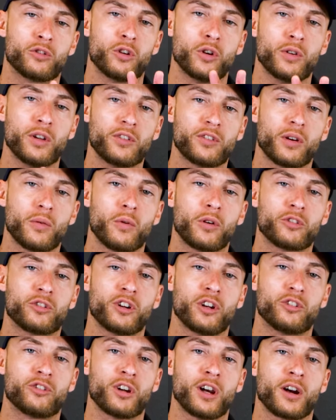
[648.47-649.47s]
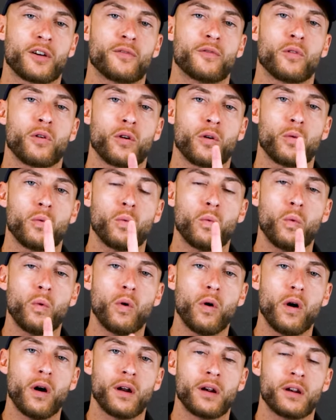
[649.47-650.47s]
Two things I want you to check for.
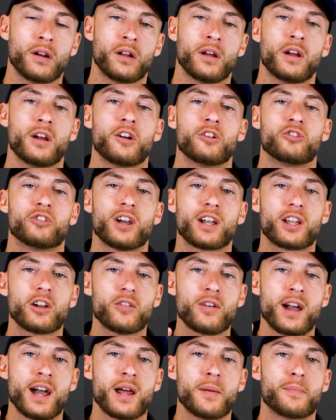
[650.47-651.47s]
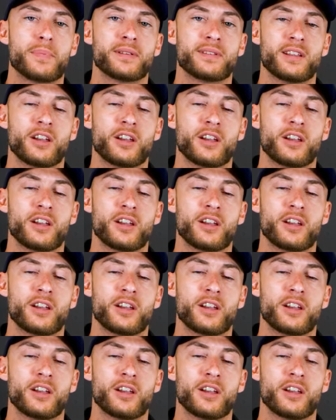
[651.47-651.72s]
One, Check your head